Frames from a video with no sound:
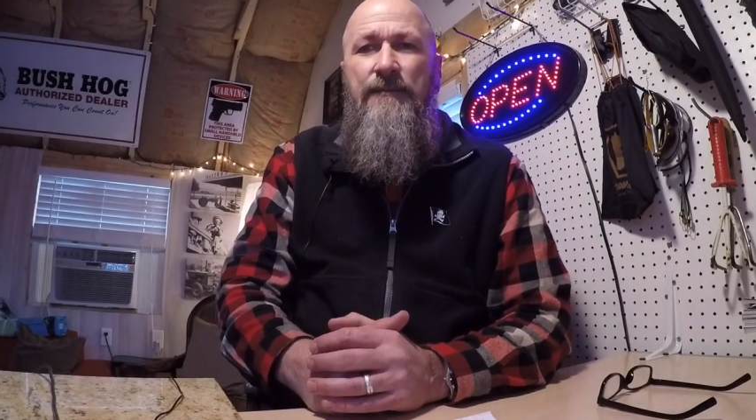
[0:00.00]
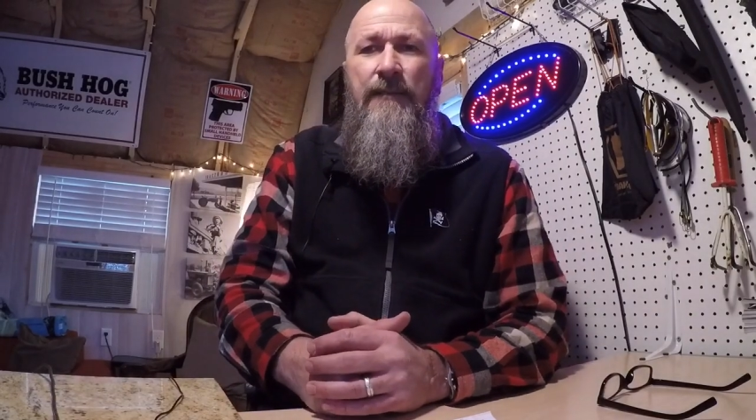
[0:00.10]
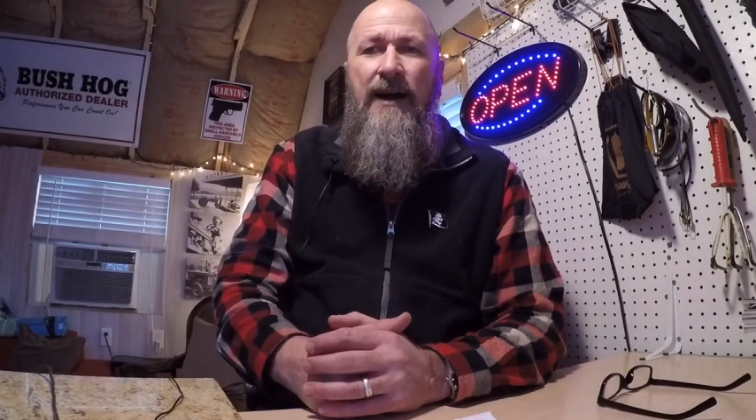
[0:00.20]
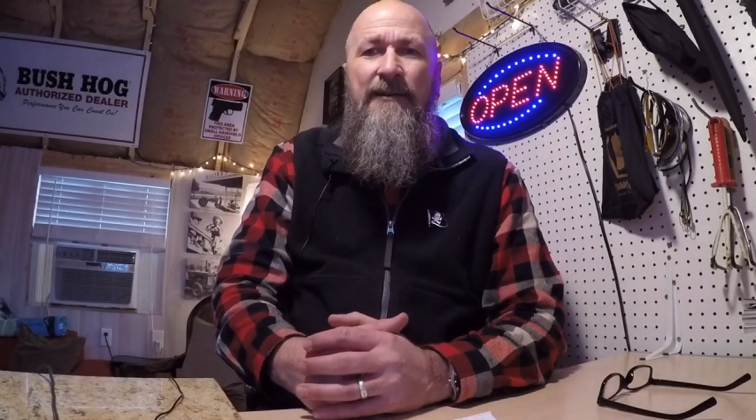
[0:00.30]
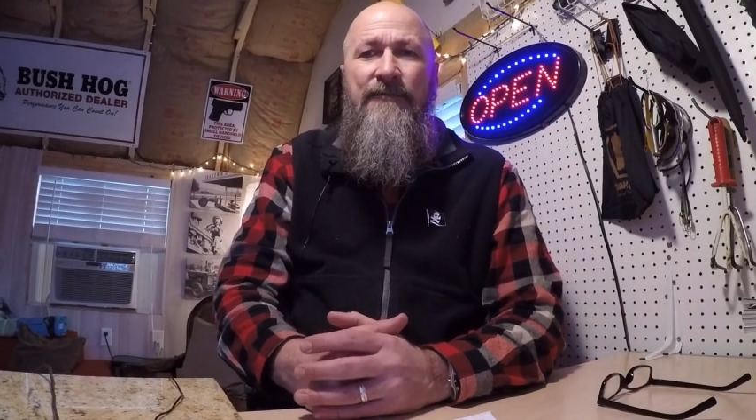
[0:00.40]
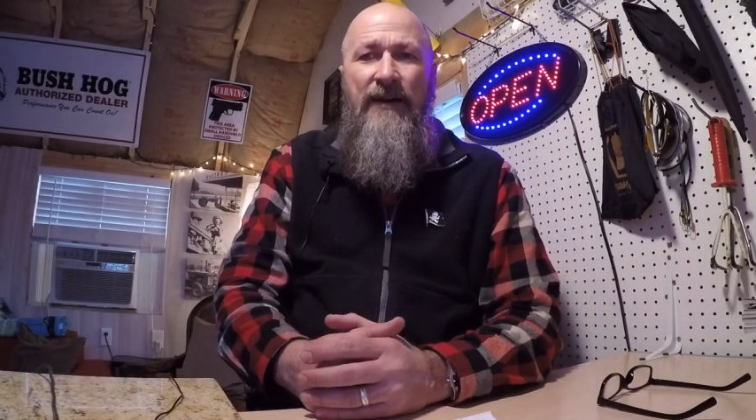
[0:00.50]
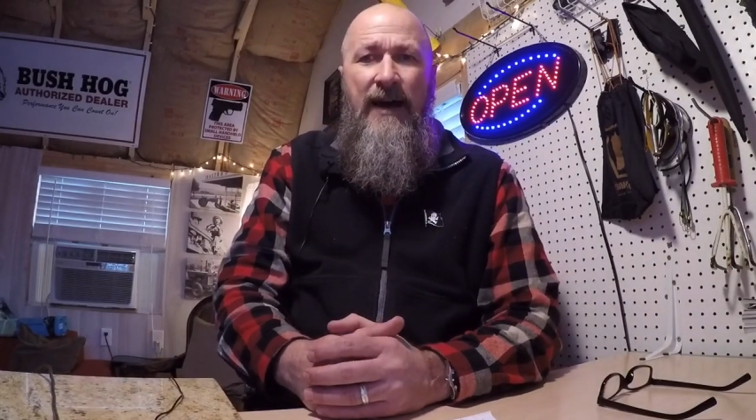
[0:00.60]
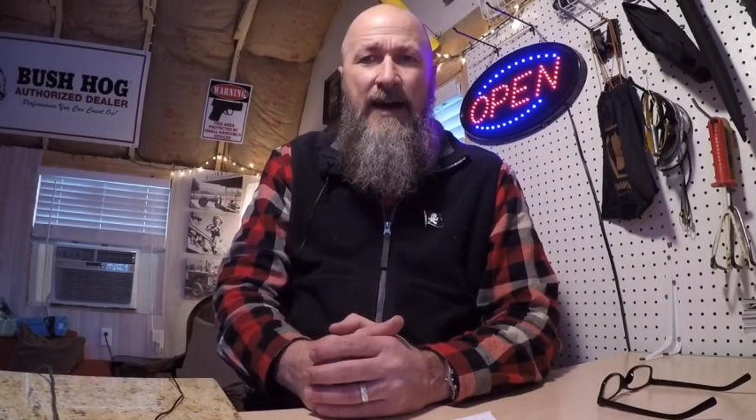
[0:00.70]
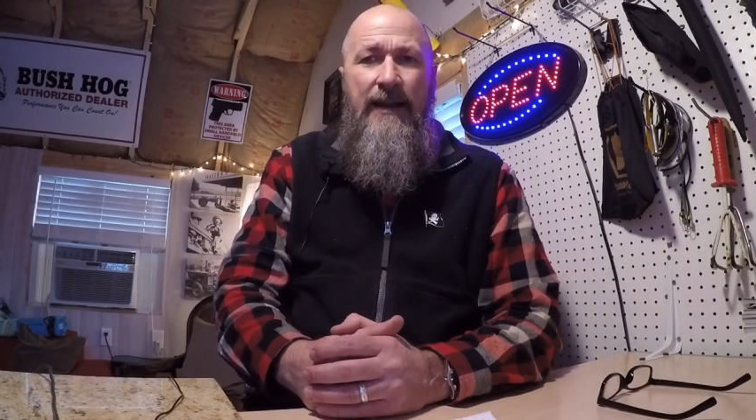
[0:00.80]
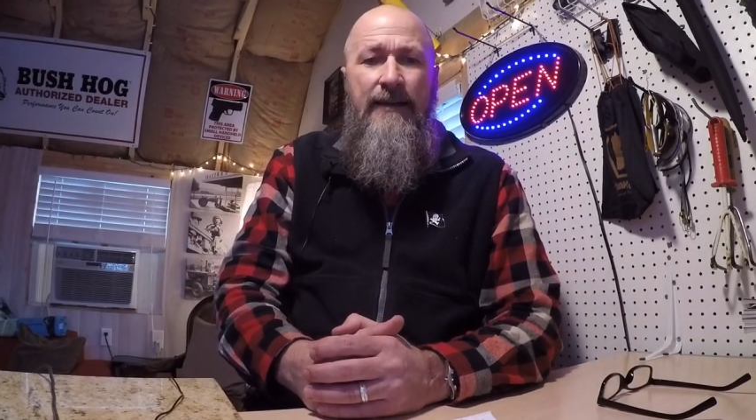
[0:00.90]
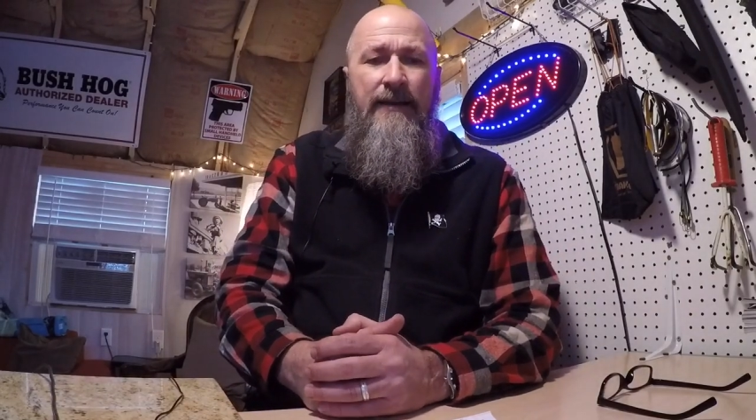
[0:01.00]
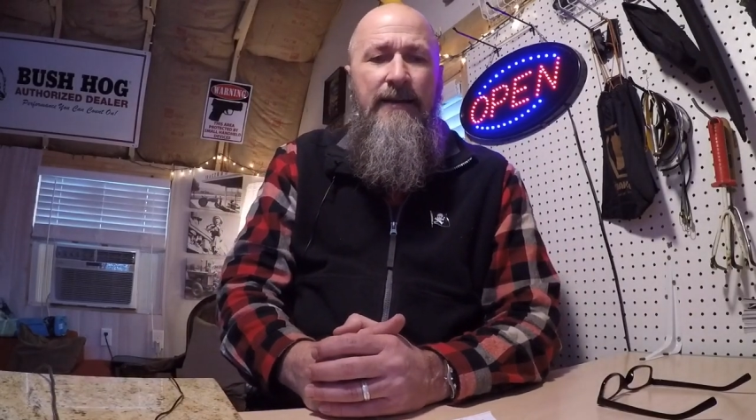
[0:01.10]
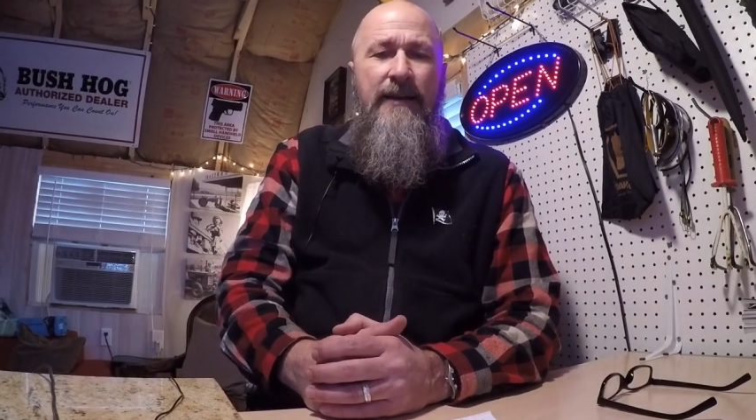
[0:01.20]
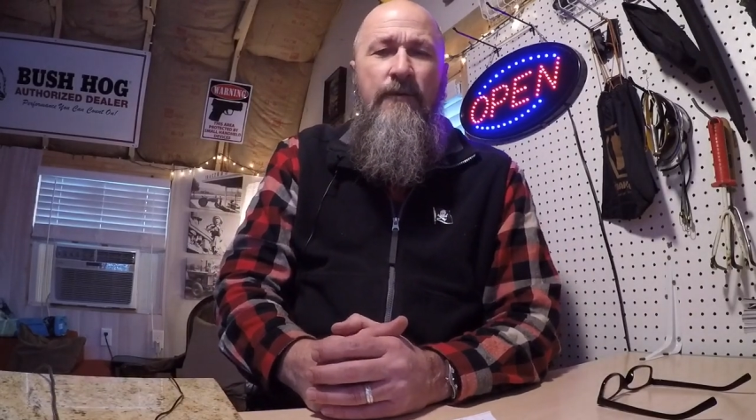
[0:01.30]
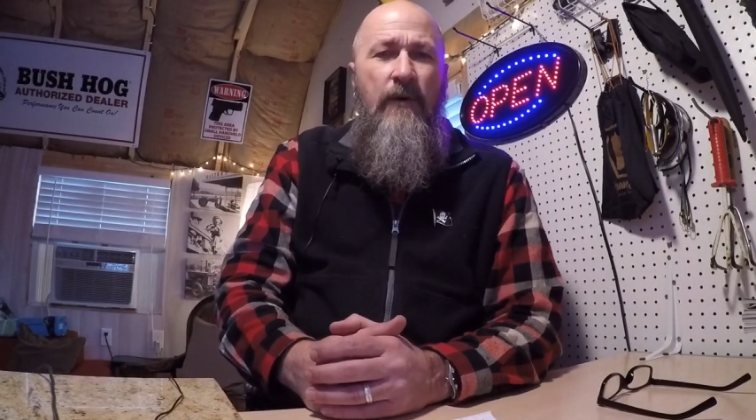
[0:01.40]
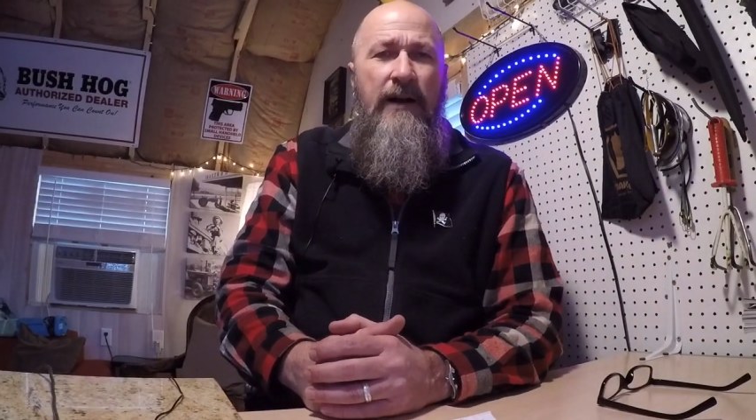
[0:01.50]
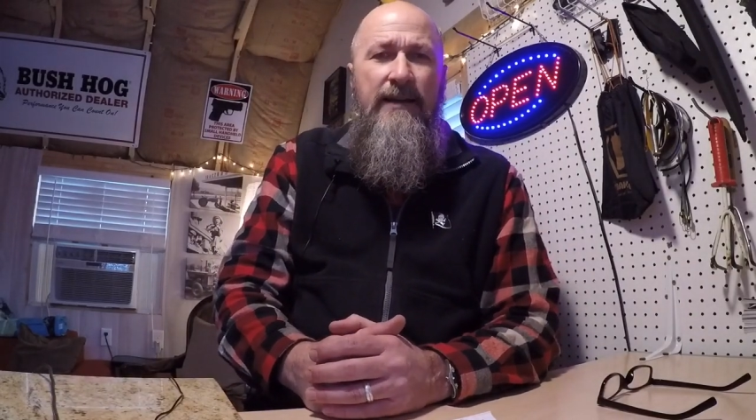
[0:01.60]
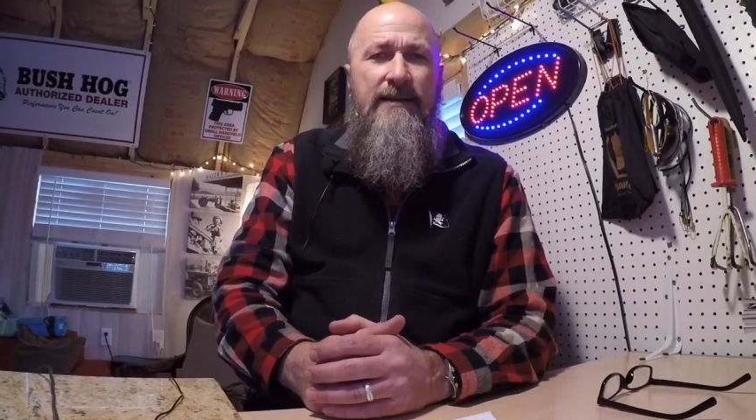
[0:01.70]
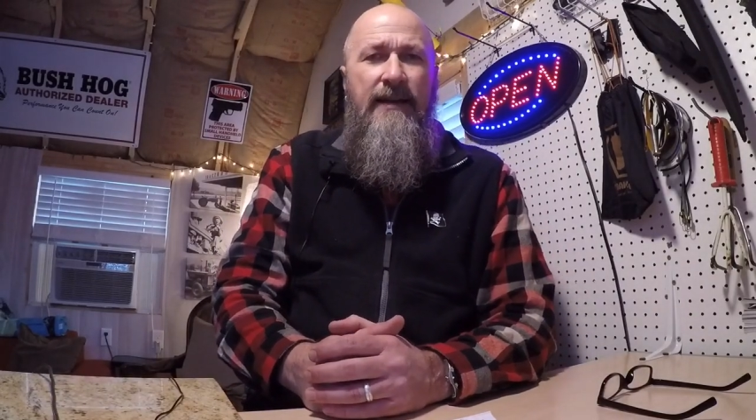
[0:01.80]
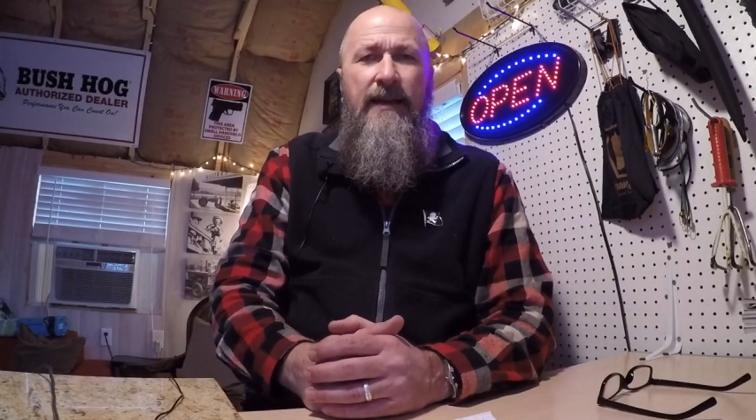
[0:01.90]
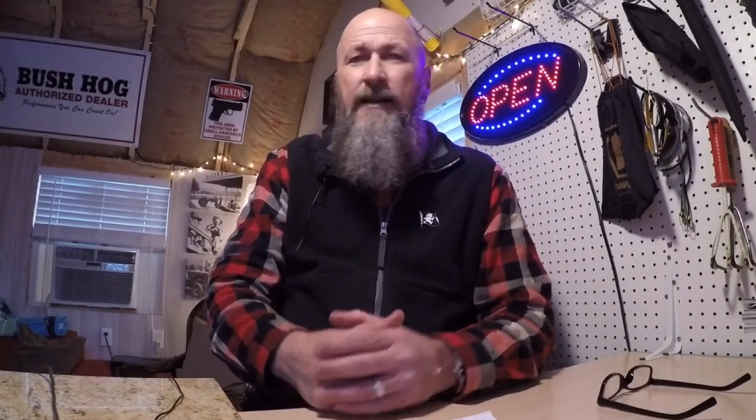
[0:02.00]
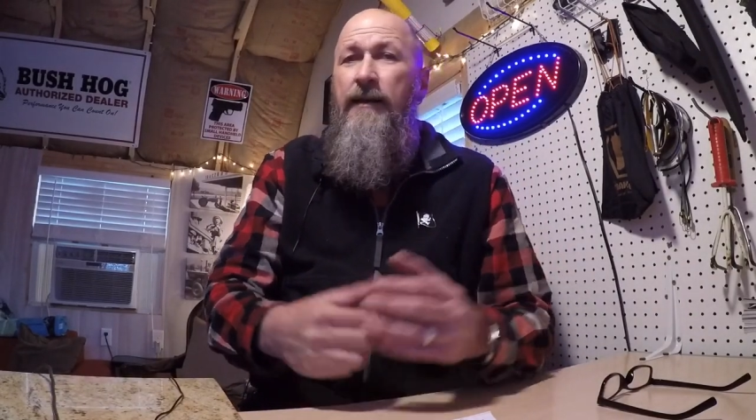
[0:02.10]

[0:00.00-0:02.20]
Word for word: modified in ways that